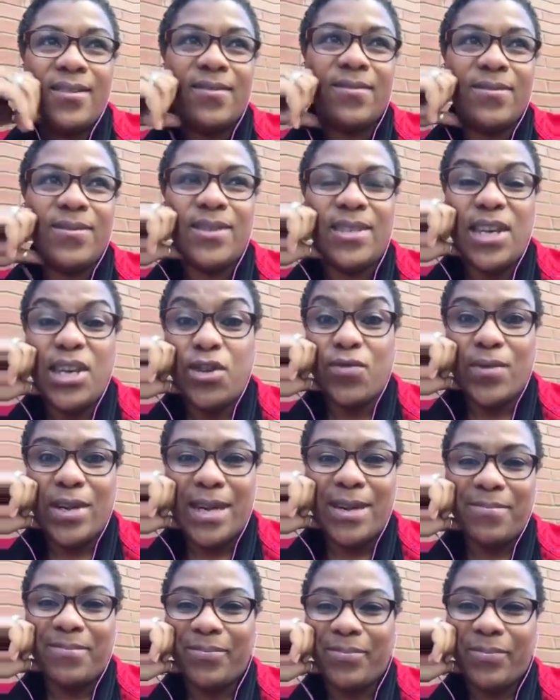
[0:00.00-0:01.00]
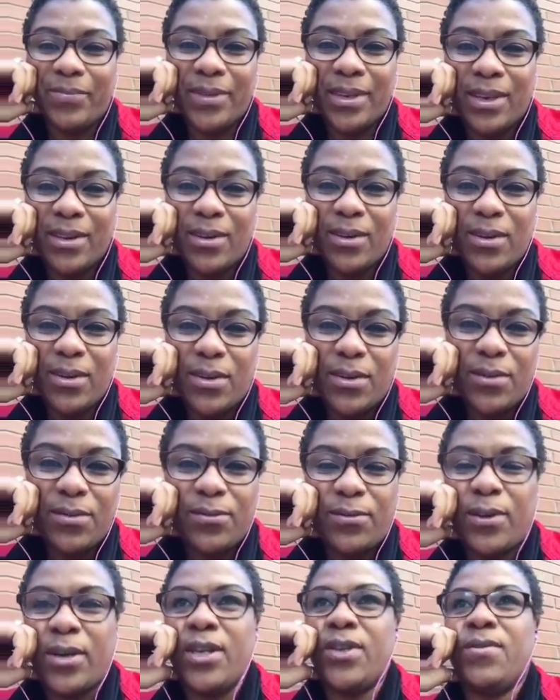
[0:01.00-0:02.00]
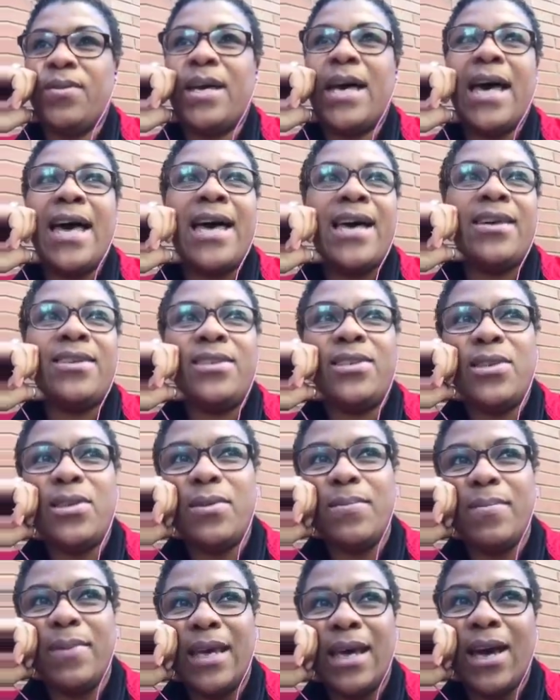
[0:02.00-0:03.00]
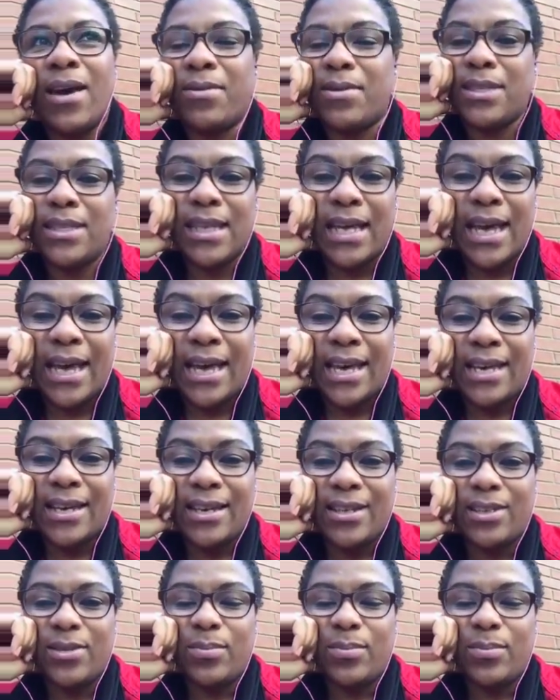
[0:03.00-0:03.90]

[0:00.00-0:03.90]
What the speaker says: scenery for you guys. Be outside. It's